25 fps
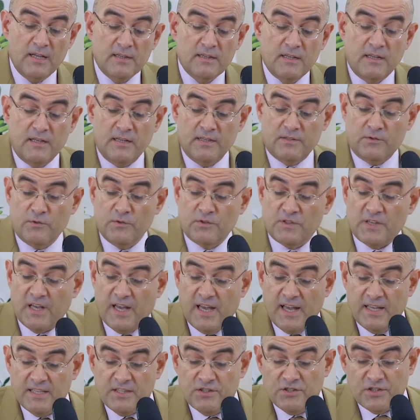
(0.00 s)
Needless to
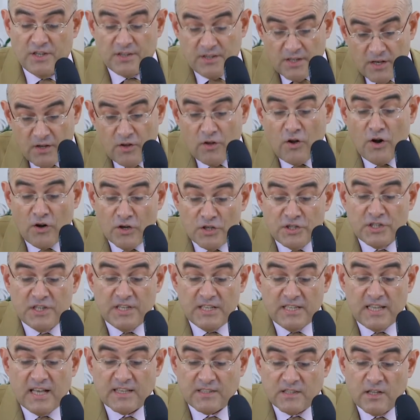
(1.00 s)
say, gender
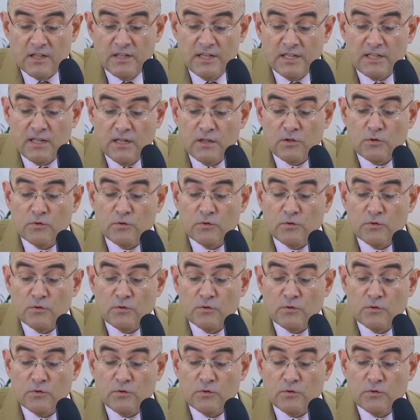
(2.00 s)
ideology does little